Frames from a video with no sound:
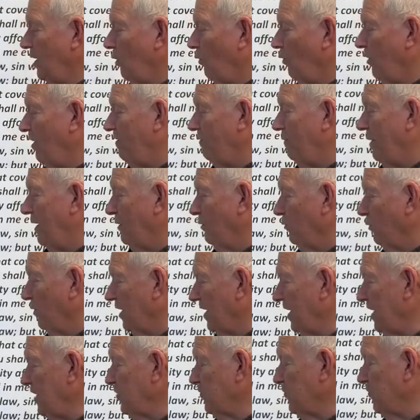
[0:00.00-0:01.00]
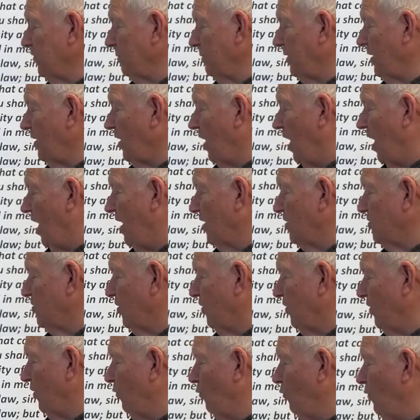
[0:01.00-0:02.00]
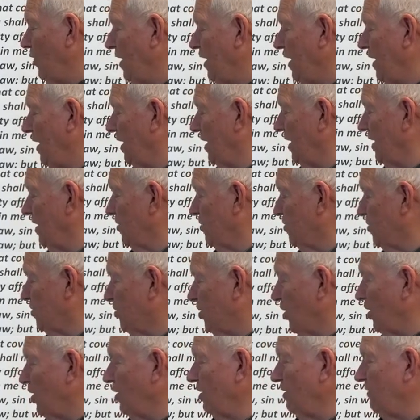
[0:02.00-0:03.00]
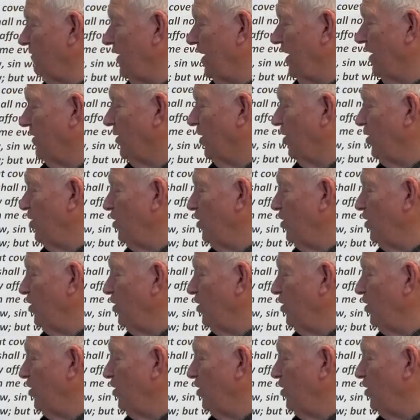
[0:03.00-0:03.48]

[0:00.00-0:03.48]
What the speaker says: we've been released from the law so that we serve in the